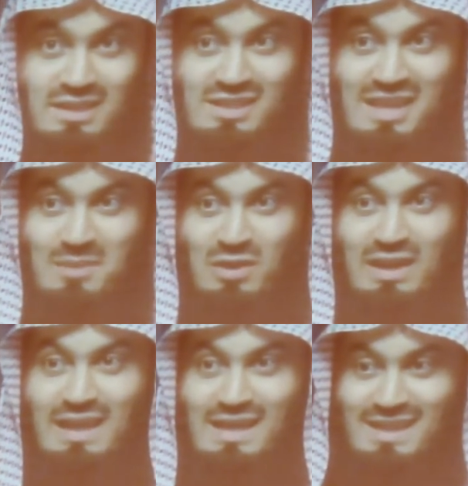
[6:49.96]
same way
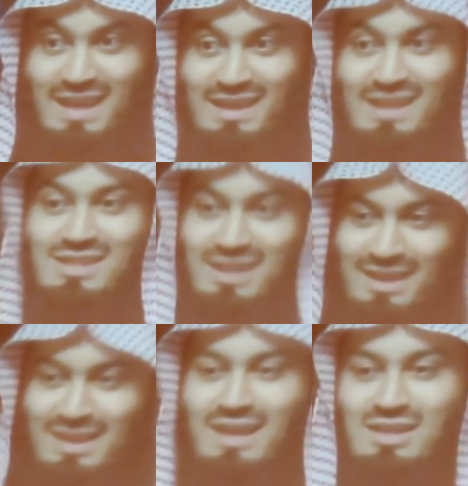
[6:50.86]
He has gathered us here,
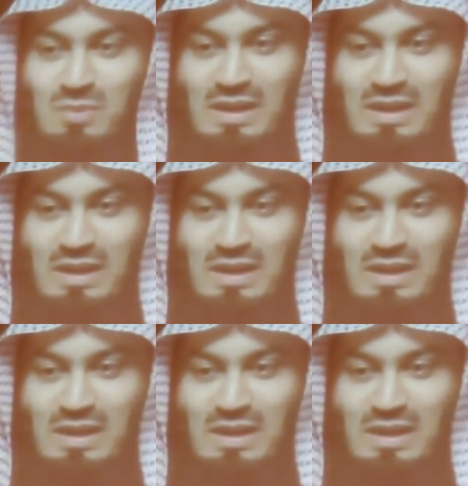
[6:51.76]
there as well.